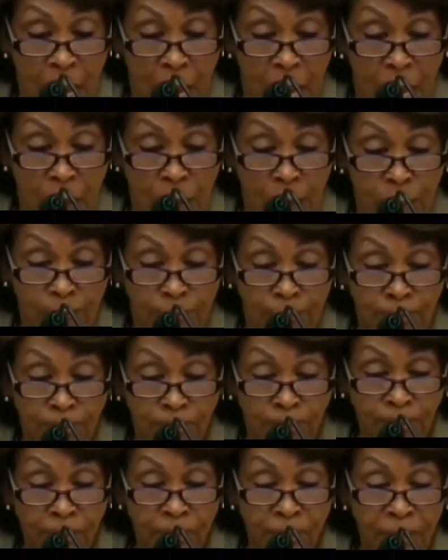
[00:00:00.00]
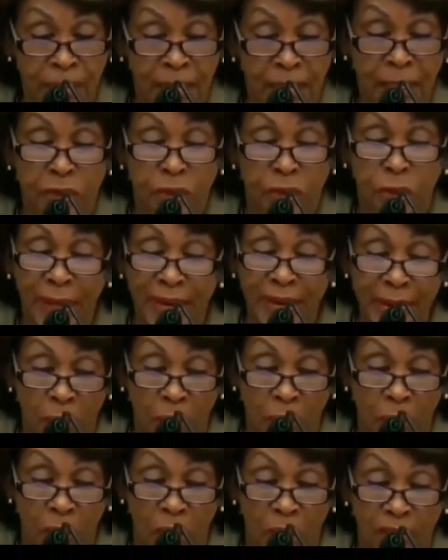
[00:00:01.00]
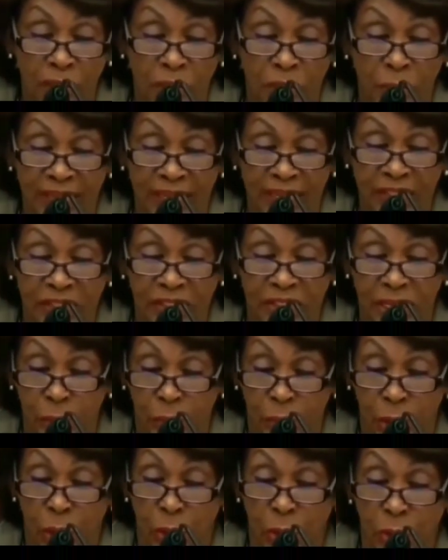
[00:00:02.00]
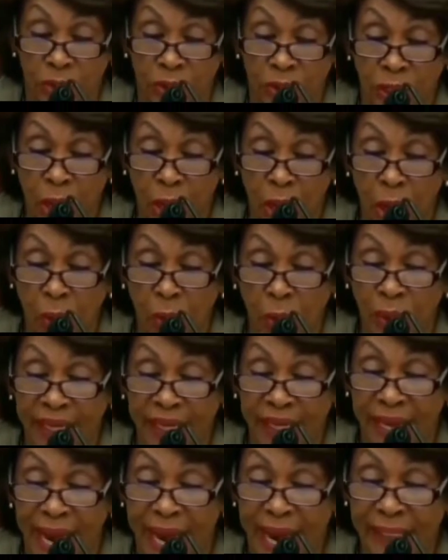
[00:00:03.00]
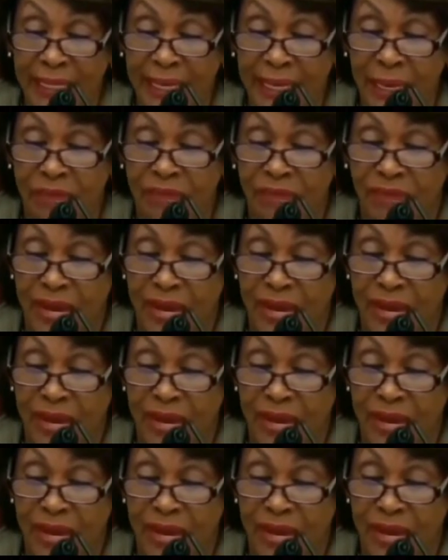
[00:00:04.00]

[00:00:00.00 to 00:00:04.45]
In a trio of tweets he wrote, "We cannot